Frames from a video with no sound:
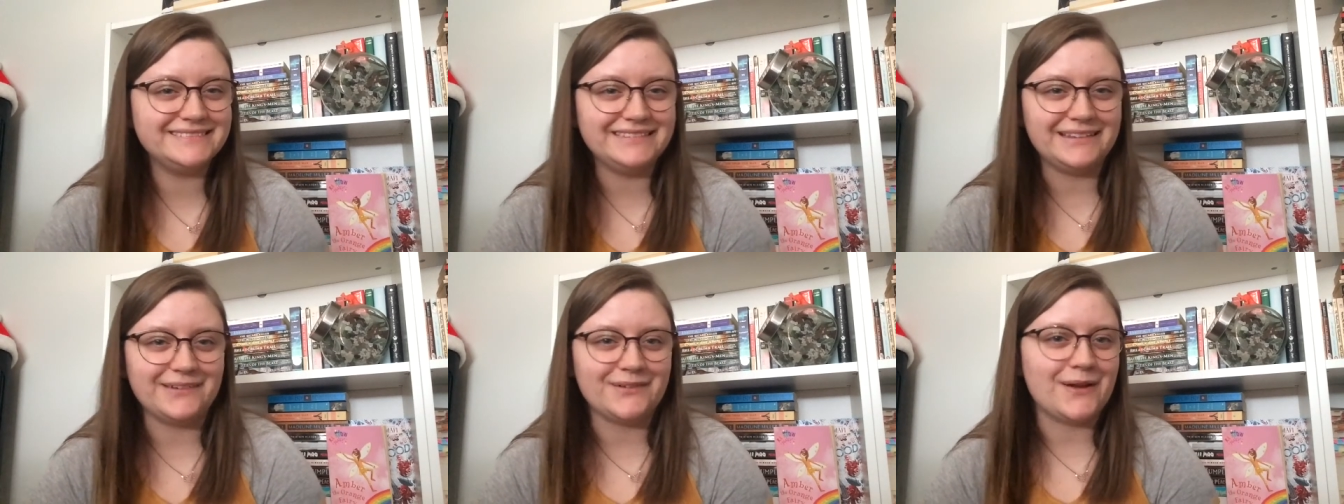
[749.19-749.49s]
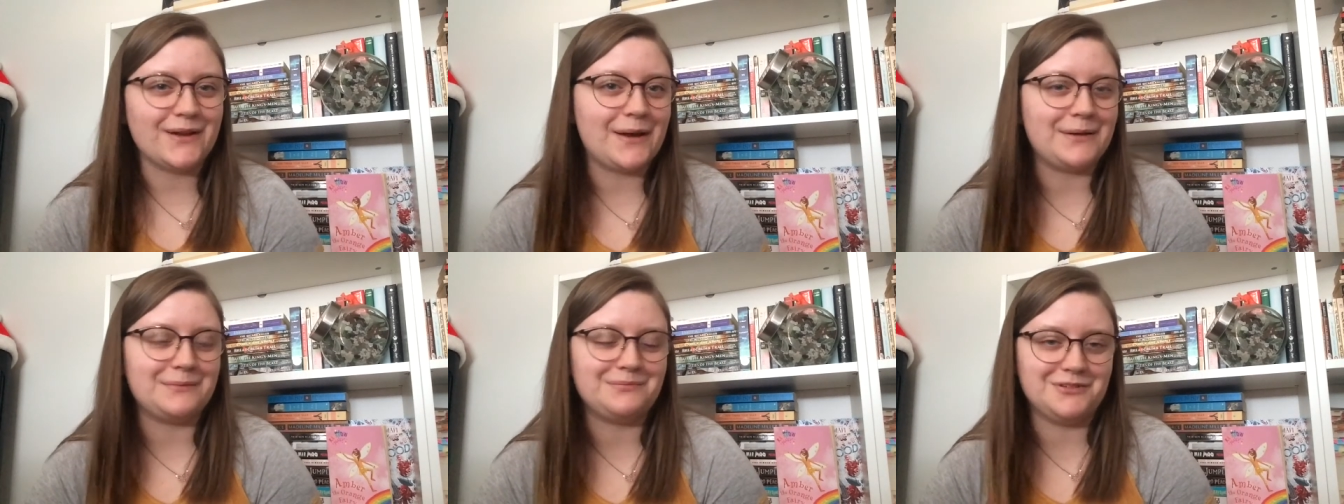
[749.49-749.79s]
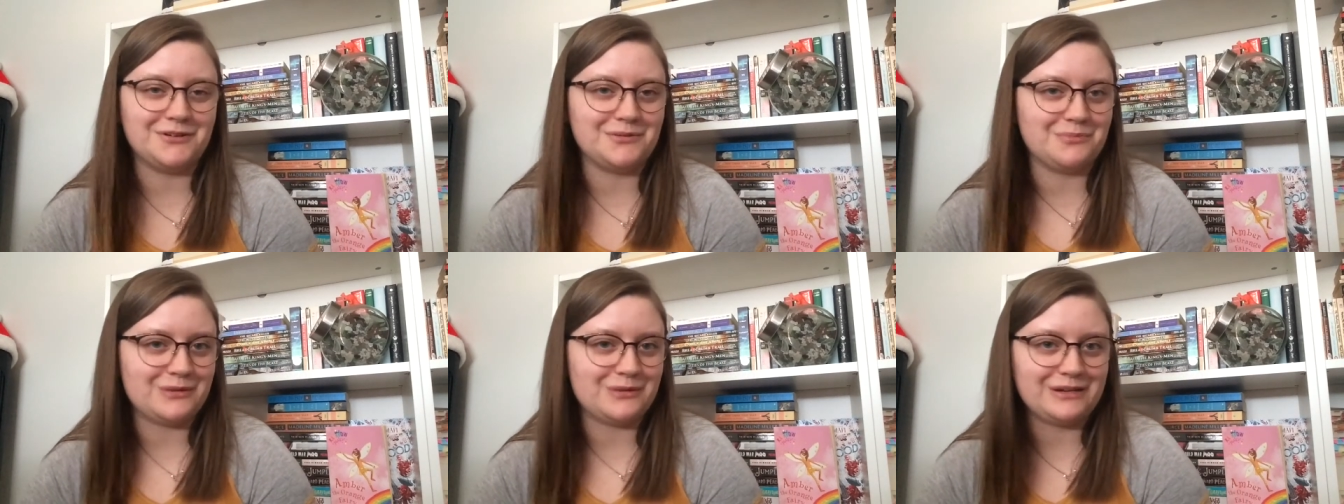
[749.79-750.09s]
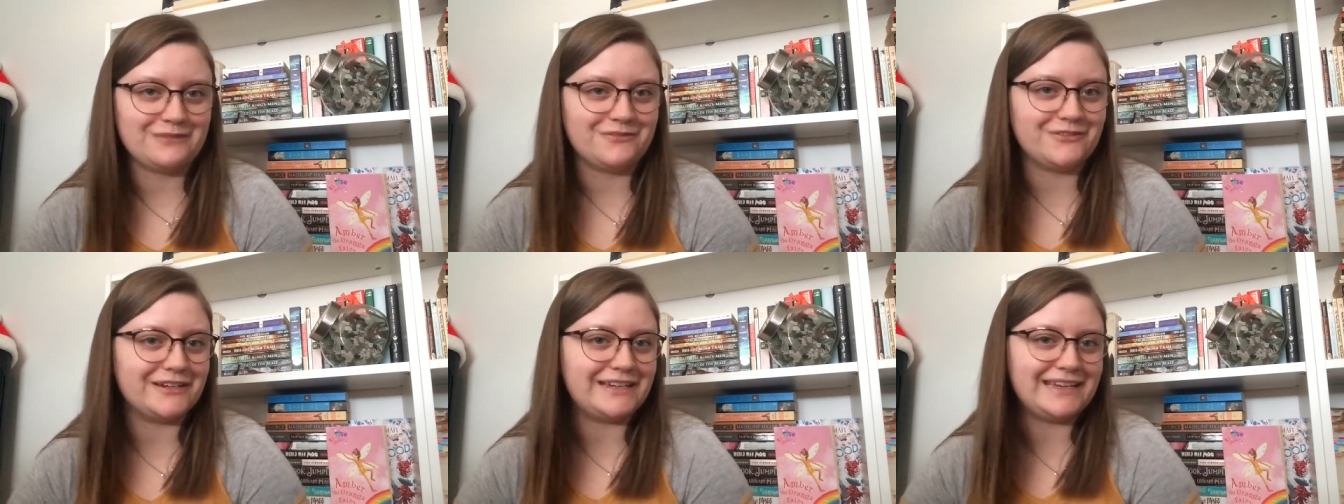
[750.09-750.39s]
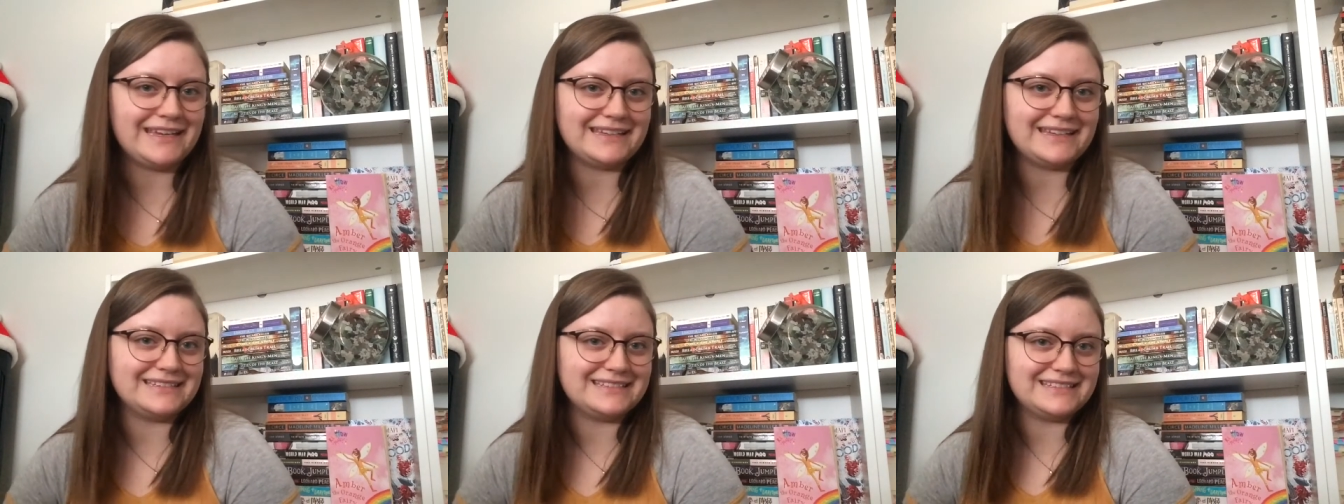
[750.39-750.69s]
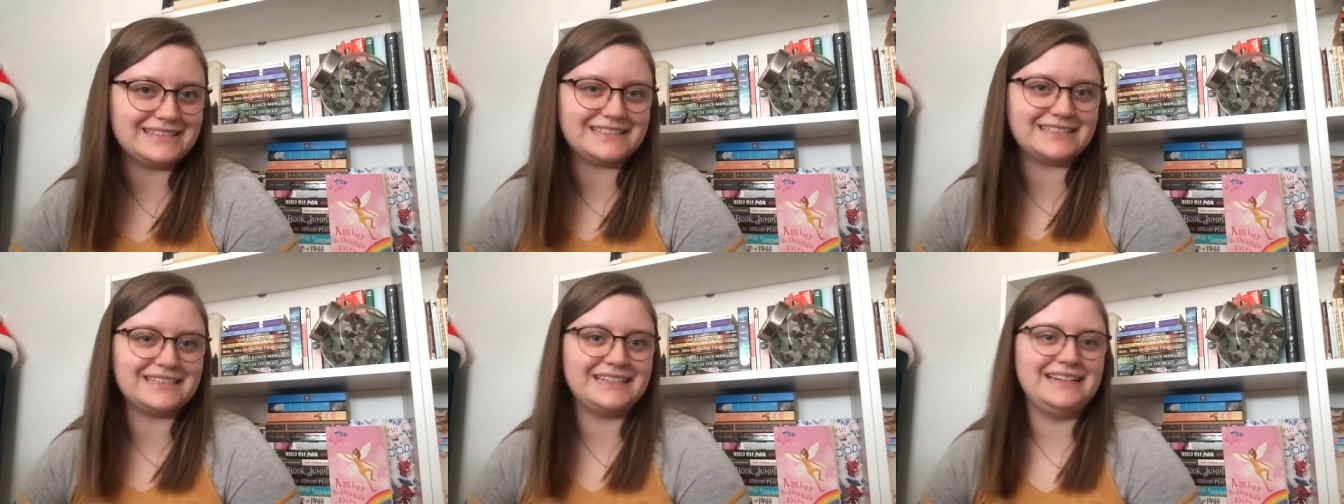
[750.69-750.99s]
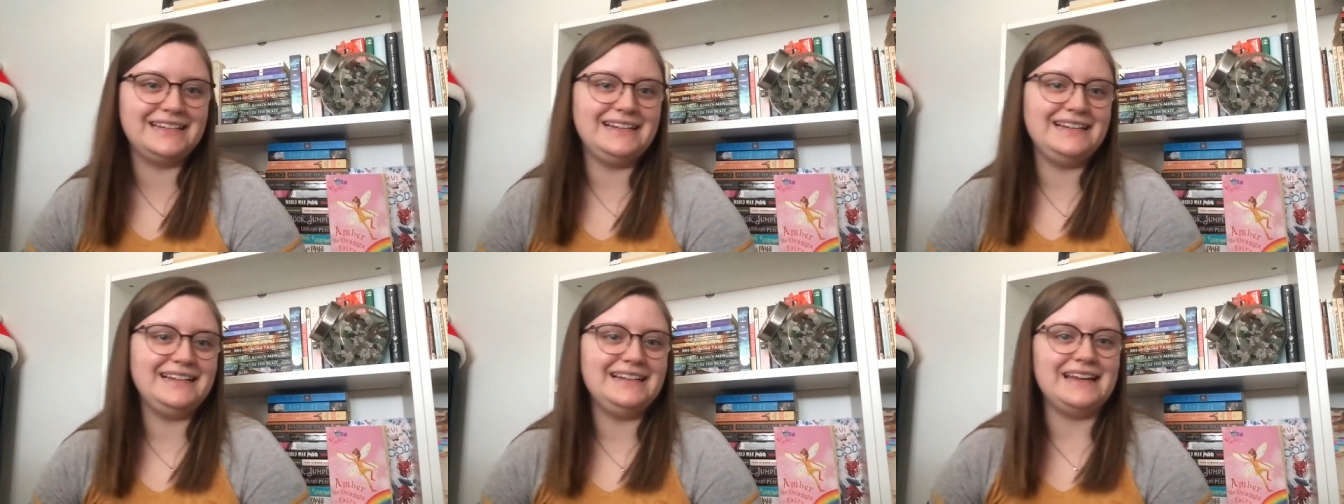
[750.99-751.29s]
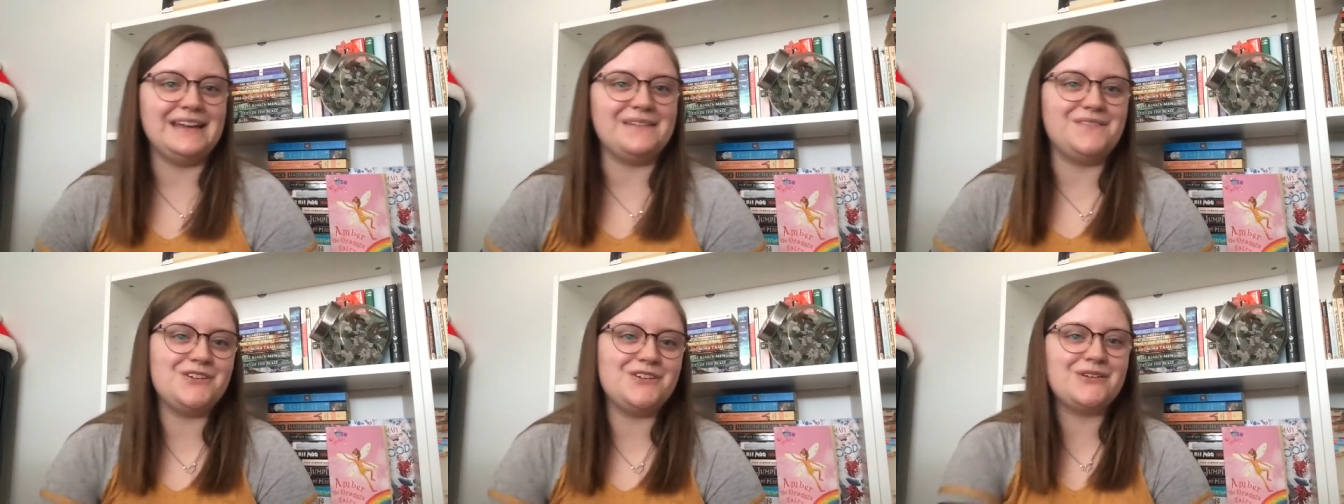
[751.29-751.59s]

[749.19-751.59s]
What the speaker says: They're not appropriate for kids. If